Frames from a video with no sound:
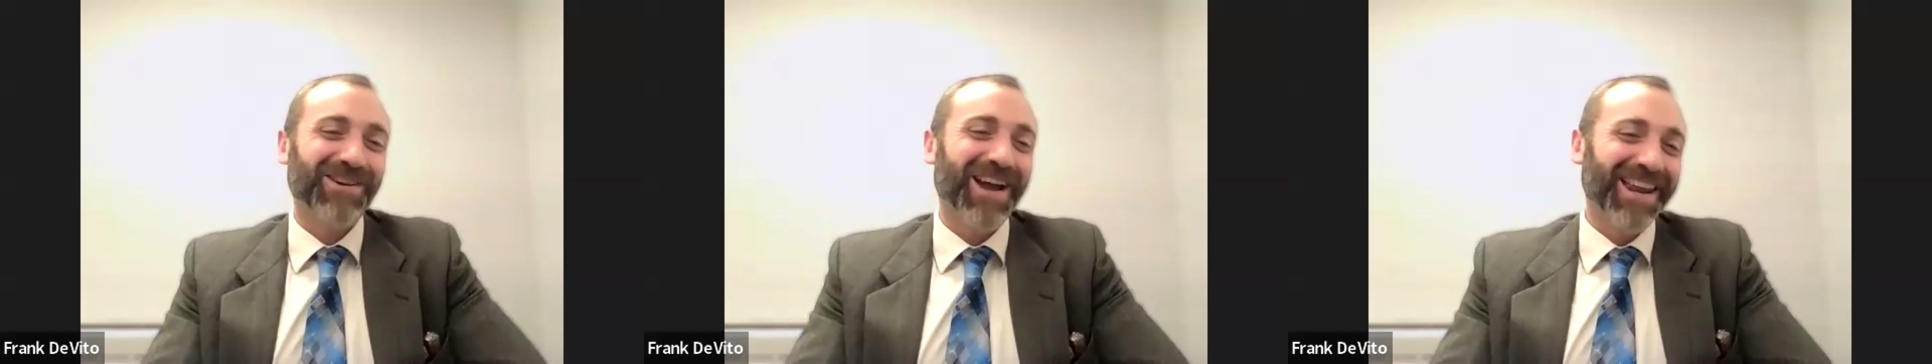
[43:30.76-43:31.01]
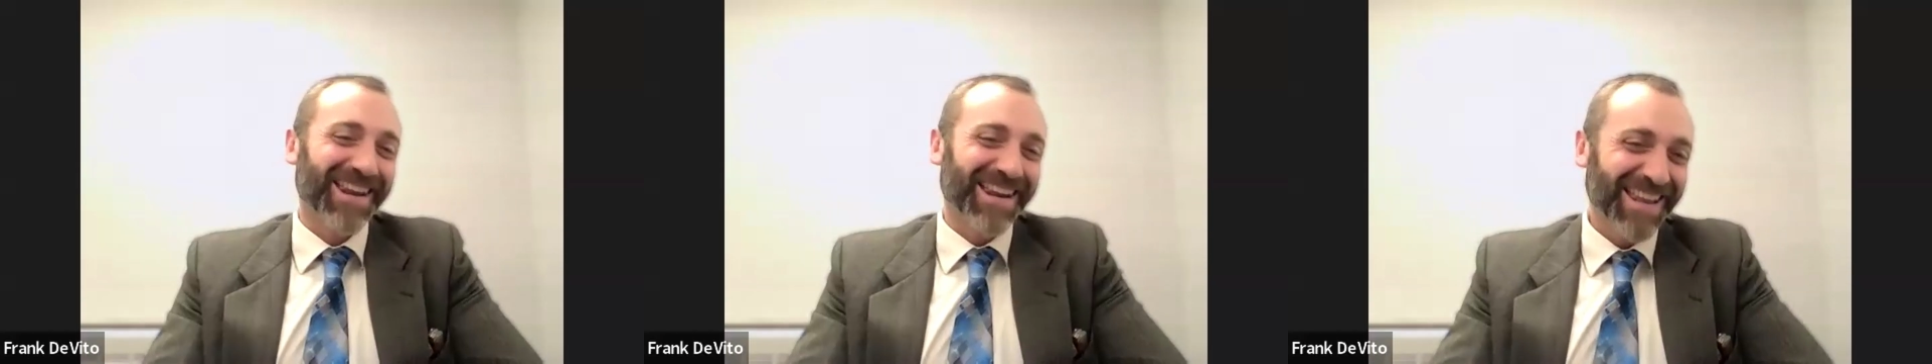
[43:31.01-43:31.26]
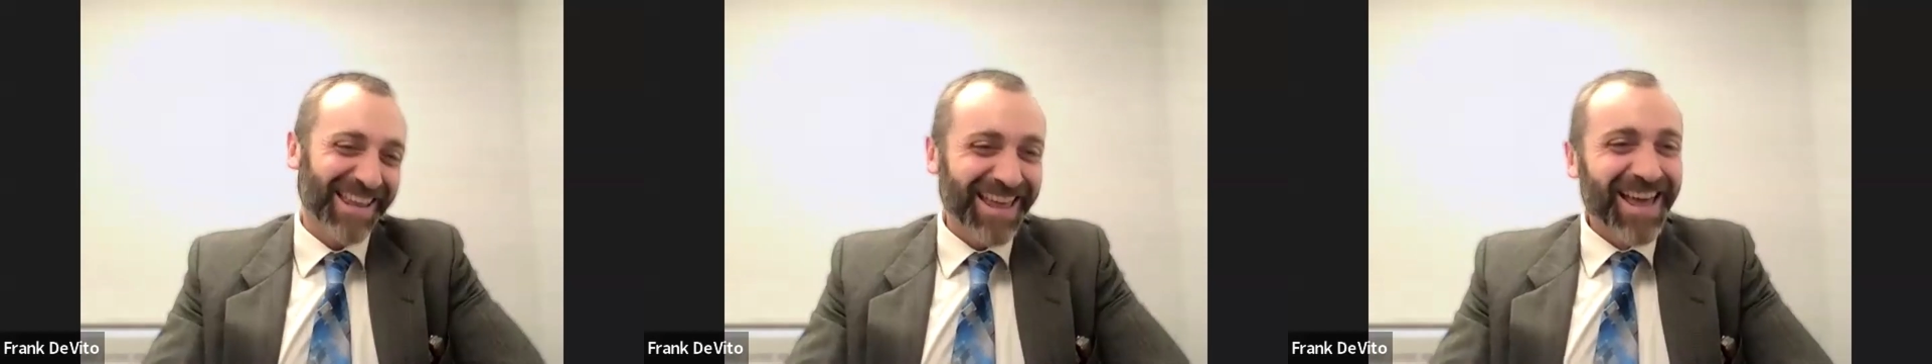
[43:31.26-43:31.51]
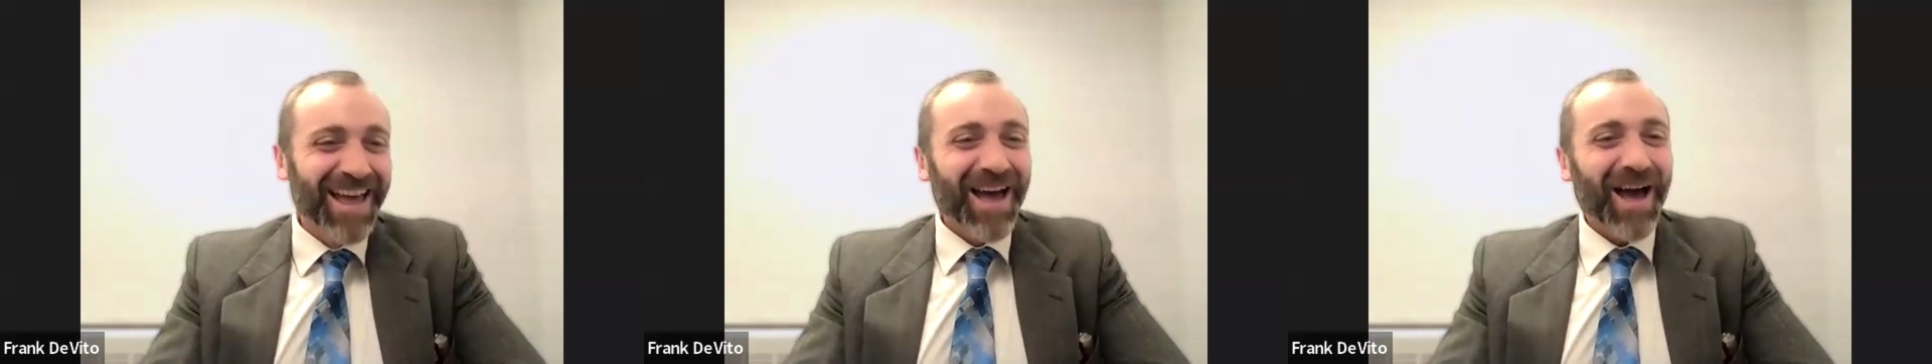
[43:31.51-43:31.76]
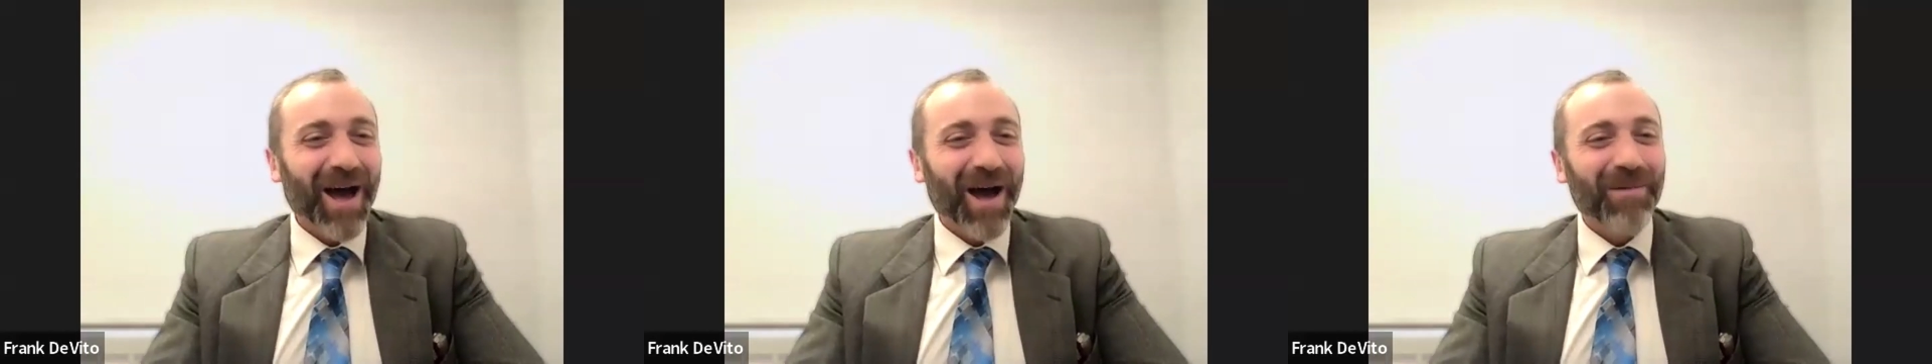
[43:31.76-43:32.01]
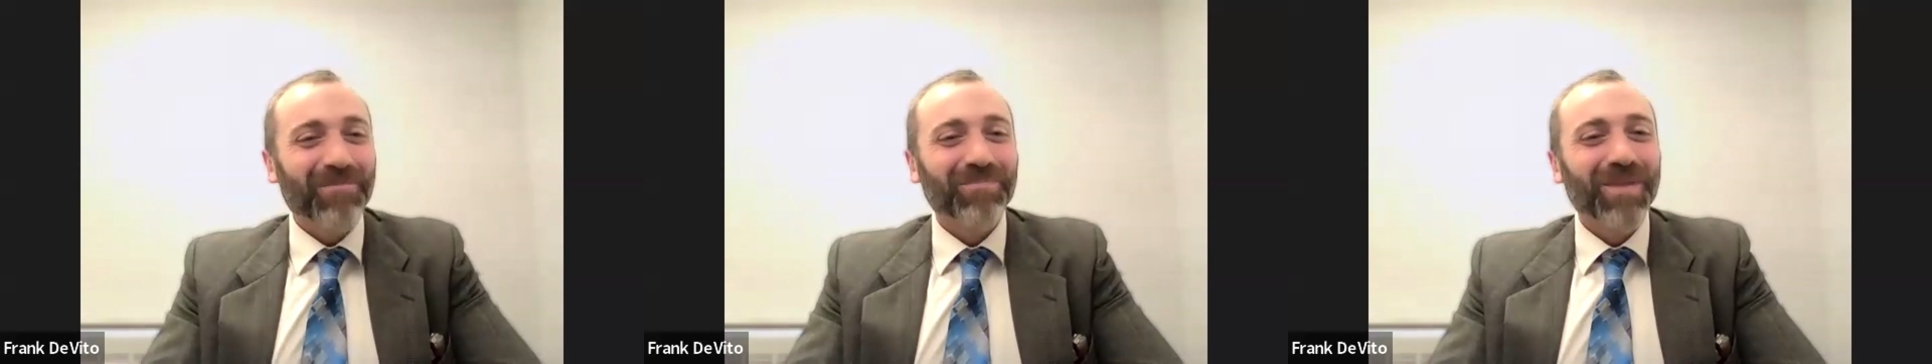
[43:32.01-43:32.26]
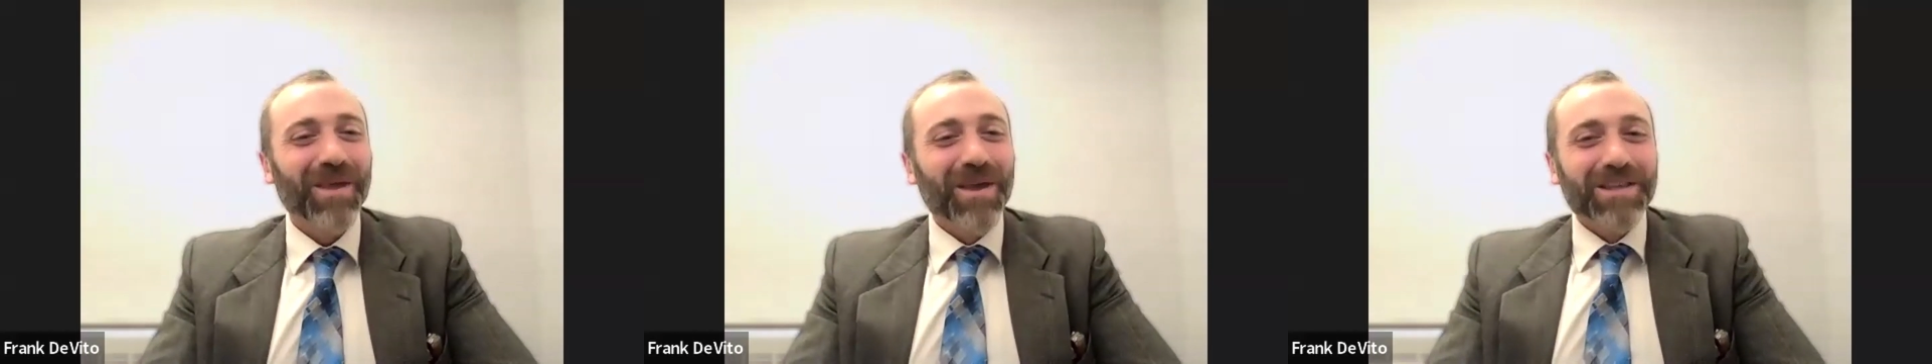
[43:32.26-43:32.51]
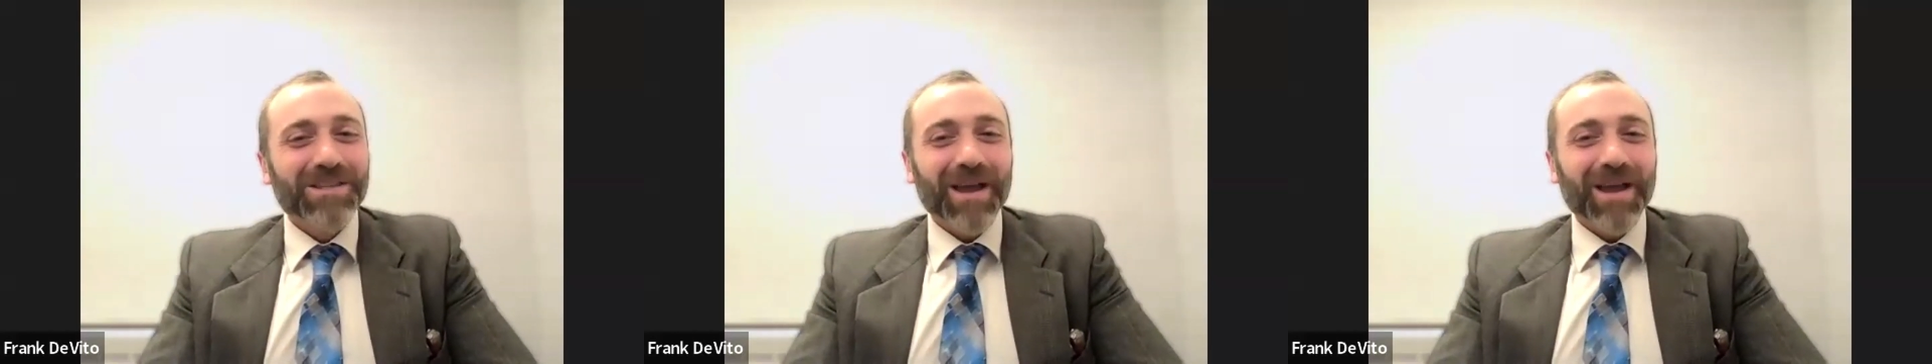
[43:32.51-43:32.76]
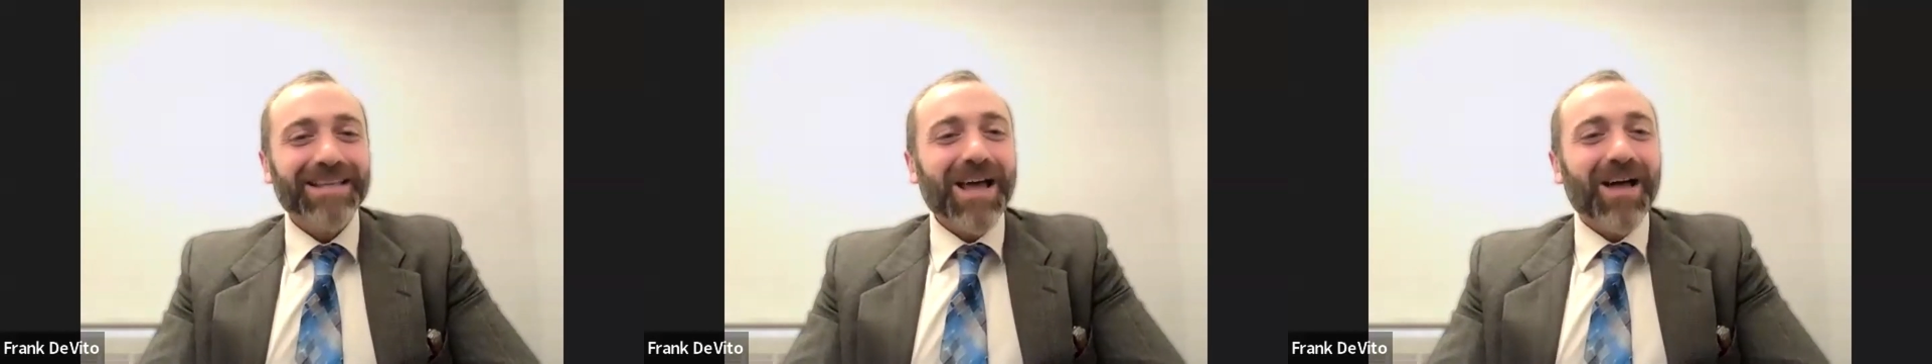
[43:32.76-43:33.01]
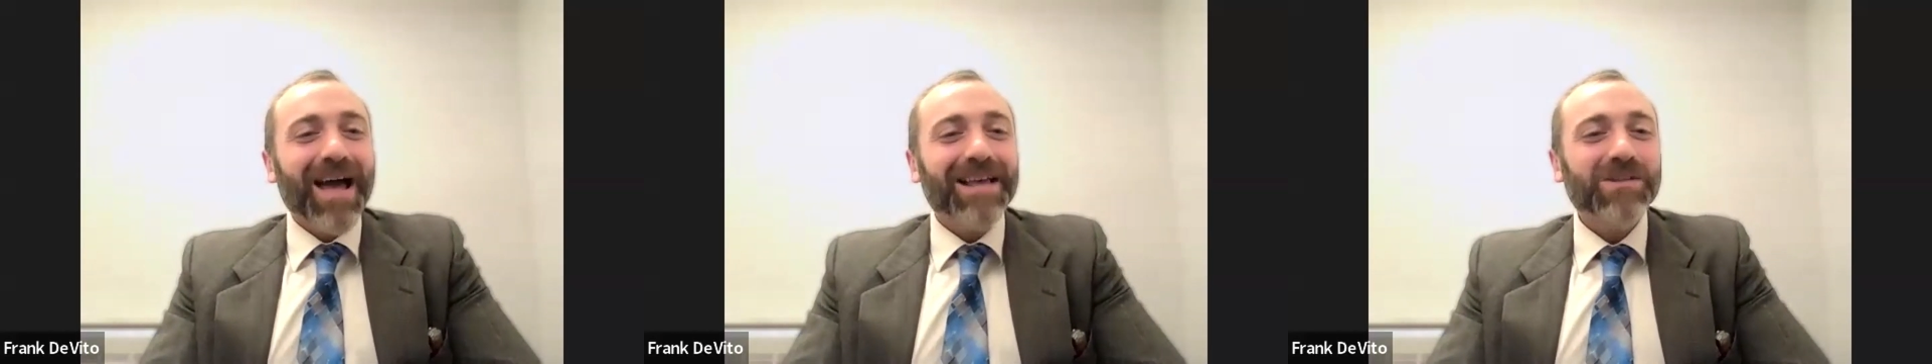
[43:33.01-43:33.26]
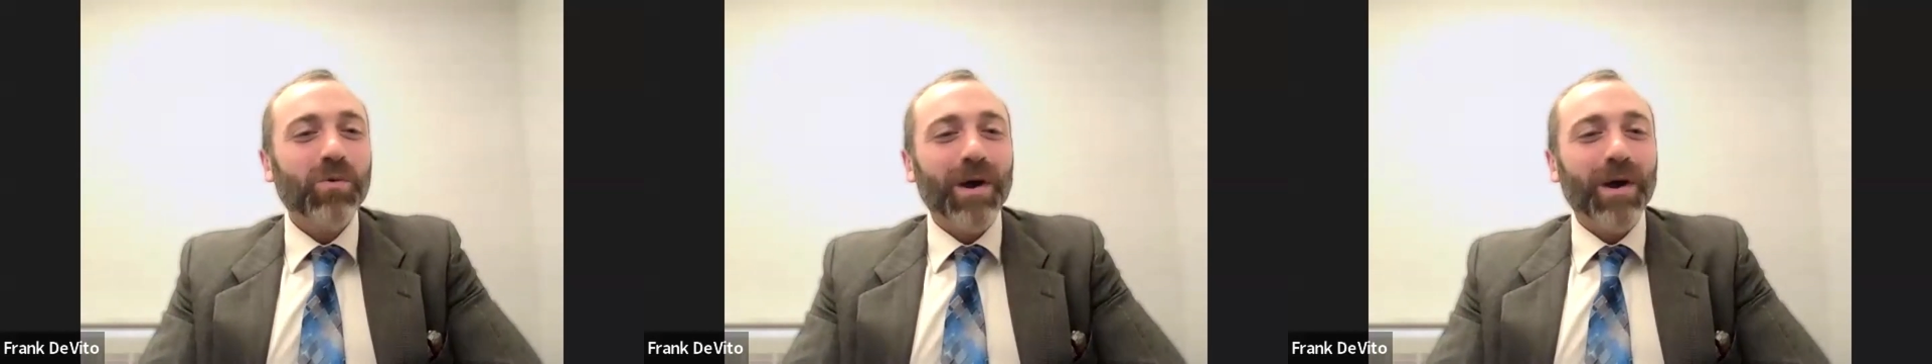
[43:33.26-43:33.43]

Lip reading: right. Um, so I guess I'll ask